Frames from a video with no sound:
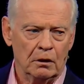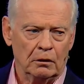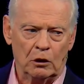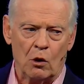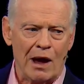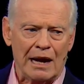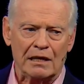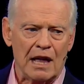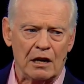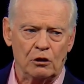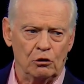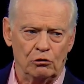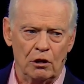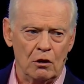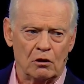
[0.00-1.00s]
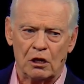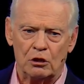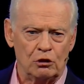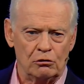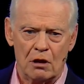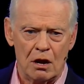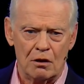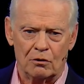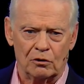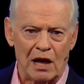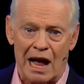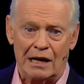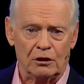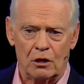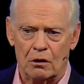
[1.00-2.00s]
Don't act like you do, because you don't.
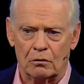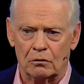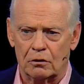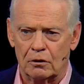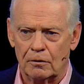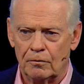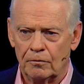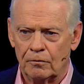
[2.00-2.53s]
I don't.